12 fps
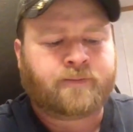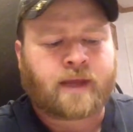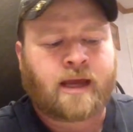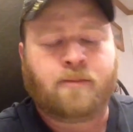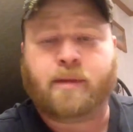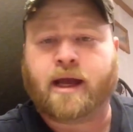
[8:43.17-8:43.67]

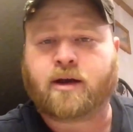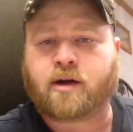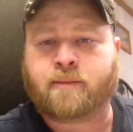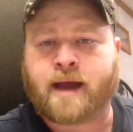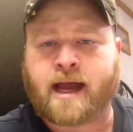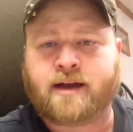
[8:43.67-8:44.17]
In bigger
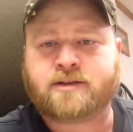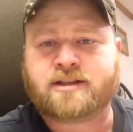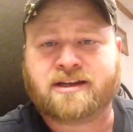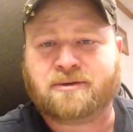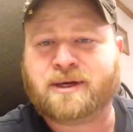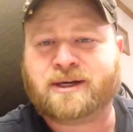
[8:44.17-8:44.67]
amounts,
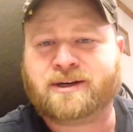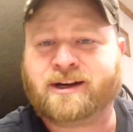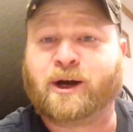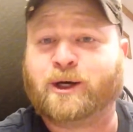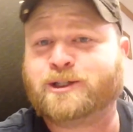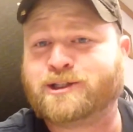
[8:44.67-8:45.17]
it will
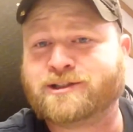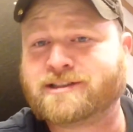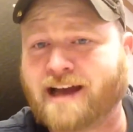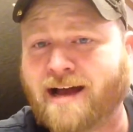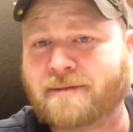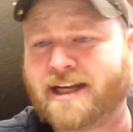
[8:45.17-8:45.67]
hurt your
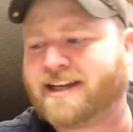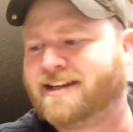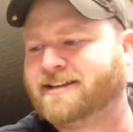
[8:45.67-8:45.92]
stomach.